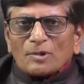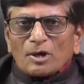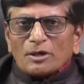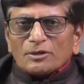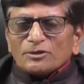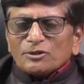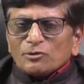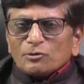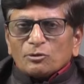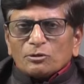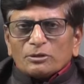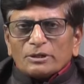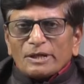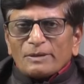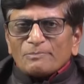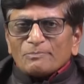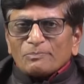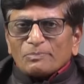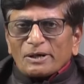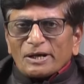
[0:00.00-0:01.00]
on the whole,
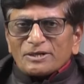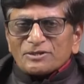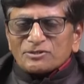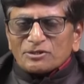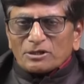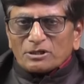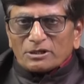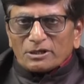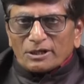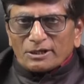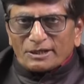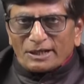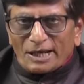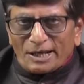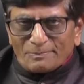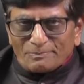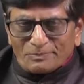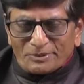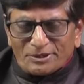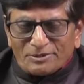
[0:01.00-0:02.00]
employees are not
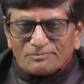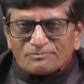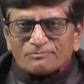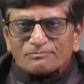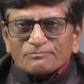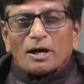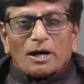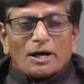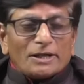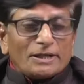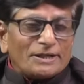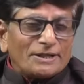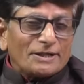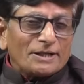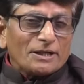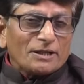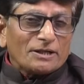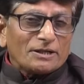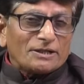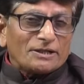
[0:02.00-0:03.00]
happy. All
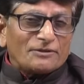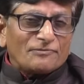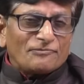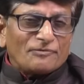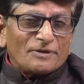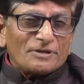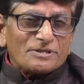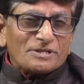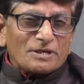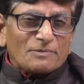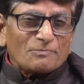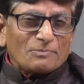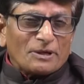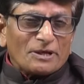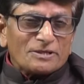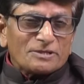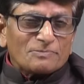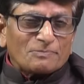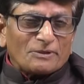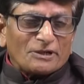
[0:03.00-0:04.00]
India Defence
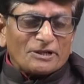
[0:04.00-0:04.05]
Employees